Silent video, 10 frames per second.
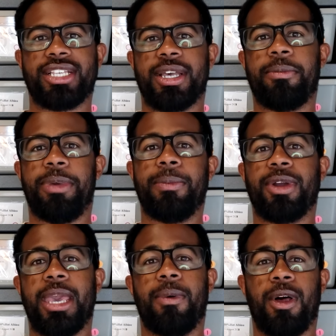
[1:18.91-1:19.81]
some people
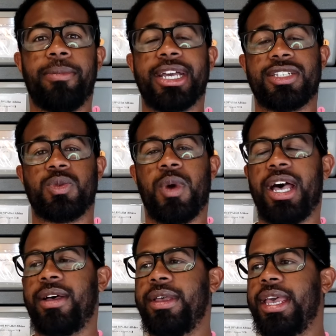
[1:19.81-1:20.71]
keep holdbacks as
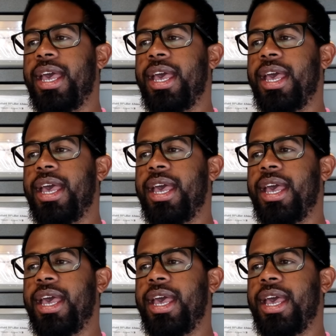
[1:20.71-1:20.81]
well,